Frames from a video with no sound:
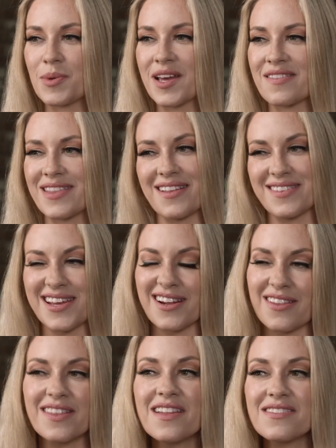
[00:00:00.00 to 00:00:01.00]
because that's
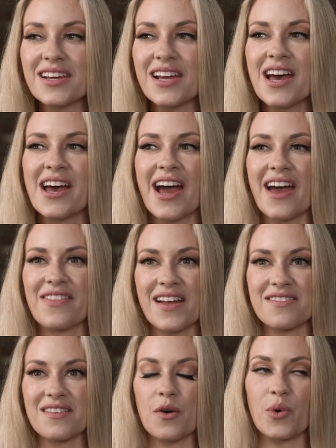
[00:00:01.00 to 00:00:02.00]
inauthentic and
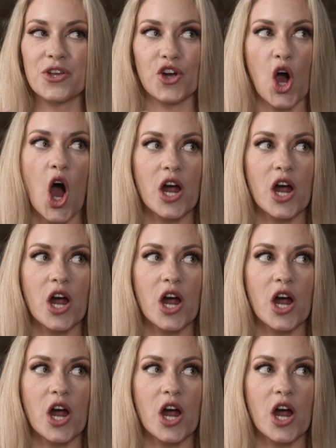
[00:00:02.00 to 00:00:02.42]
that's not what your